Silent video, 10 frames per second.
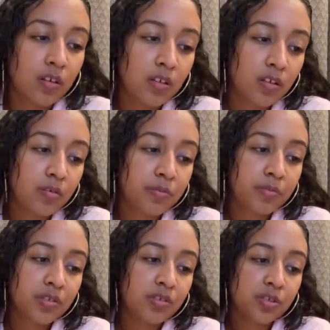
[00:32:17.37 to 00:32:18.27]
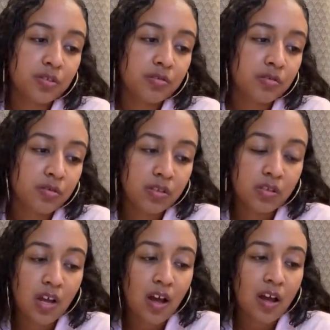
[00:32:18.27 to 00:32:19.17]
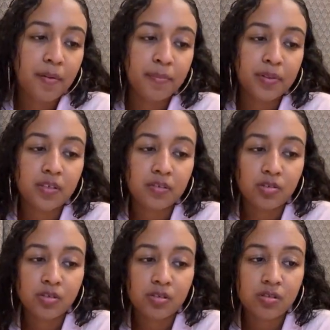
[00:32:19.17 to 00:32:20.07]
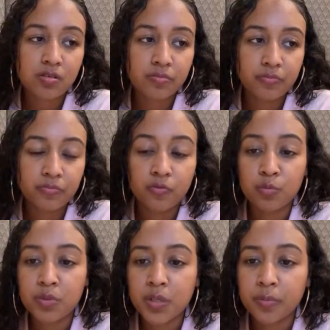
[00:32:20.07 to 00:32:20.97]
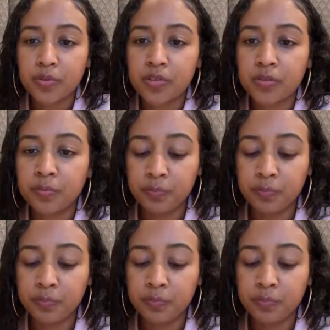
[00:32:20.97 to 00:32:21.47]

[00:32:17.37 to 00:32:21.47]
and it's not hot, but it's just room temperature.